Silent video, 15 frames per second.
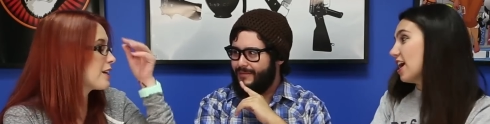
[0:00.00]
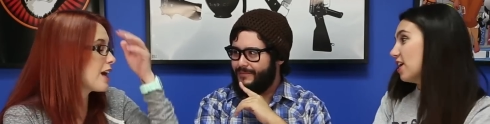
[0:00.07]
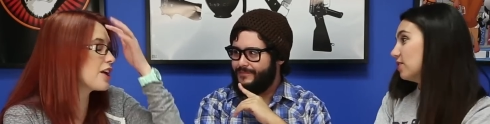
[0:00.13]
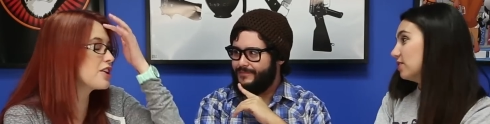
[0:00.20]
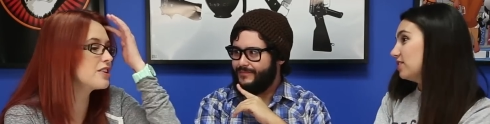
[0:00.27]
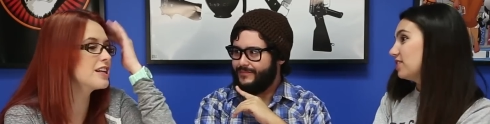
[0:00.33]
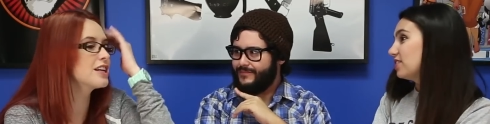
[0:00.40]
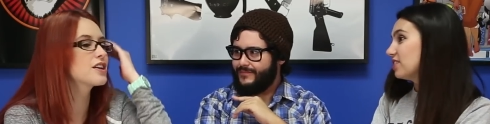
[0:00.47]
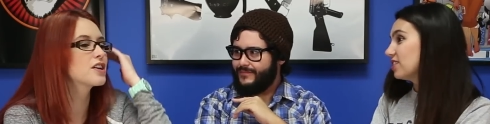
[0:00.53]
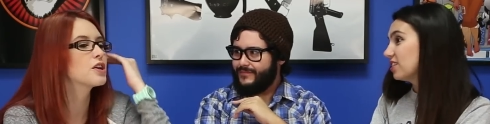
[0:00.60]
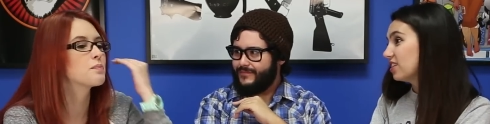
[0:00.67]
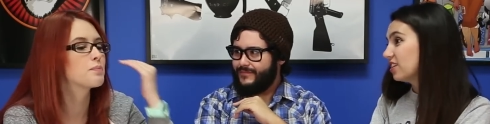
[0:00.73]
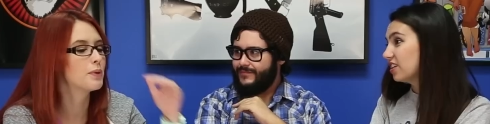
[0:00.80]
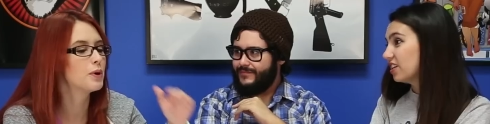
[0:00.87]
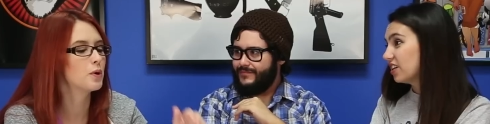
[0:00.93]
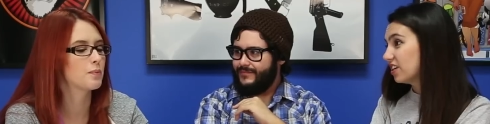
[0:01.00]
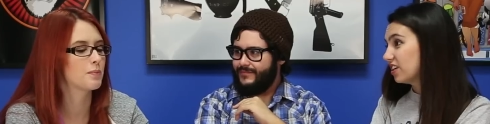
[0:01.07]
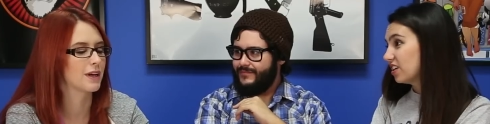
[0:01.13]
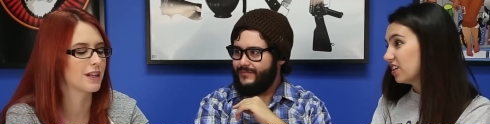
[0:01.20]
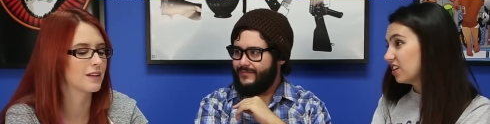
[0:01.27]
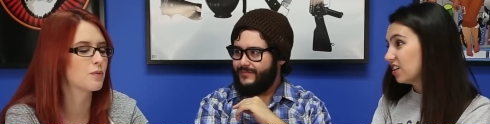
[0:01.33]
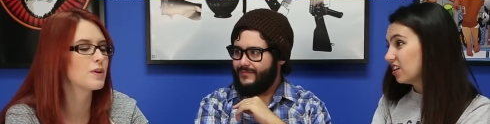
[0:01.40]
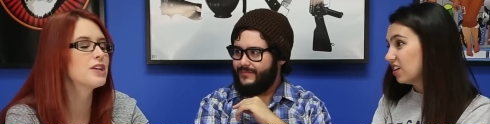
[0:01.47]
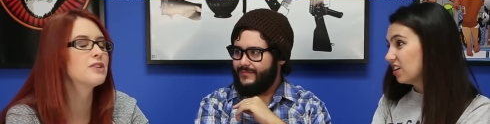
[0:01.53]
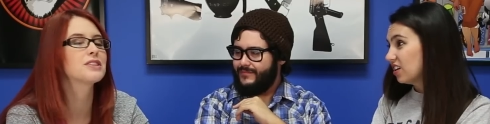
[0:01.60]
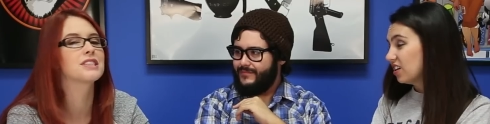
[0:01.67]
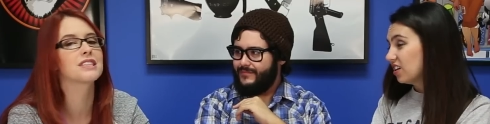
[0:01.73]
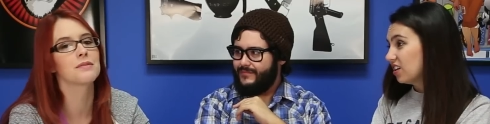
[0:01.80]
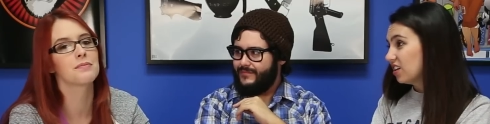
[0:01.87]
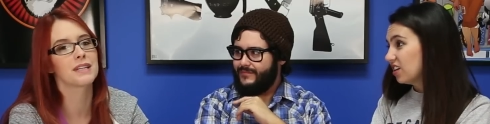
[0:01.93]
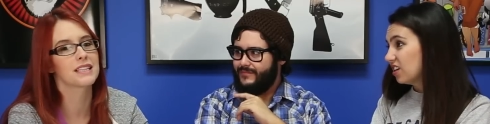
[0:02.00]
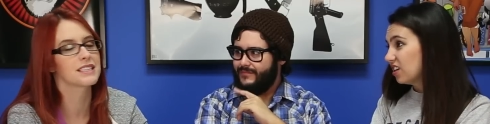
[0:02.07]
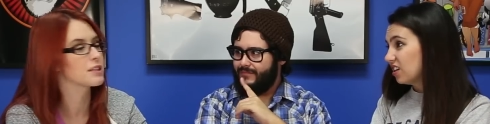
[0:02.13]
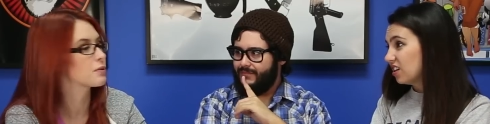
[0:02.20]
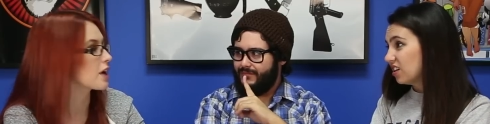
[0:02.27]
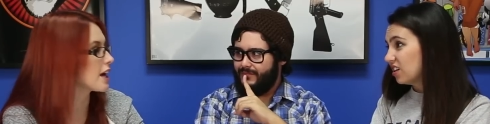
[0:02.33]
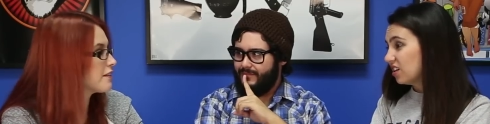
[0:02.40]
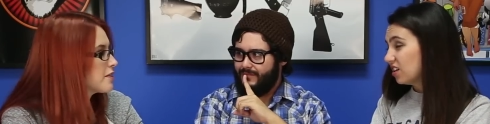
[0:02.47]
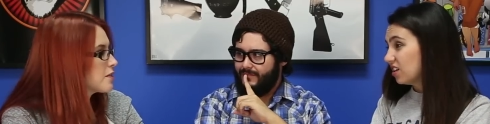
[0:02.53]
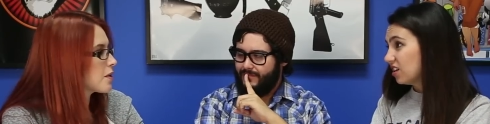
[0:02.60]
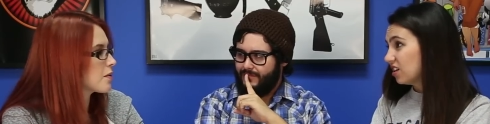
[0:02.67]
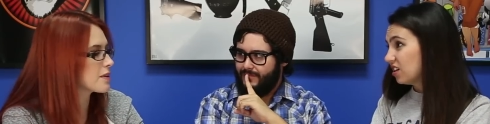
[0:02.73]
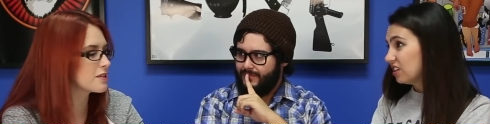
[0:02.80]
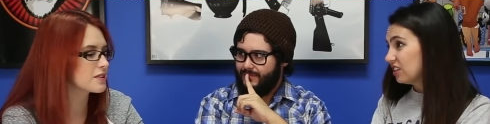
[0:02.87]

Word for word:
Speaker 1: your house. Yeah, you need a good boot. But we used to because they were everywhere.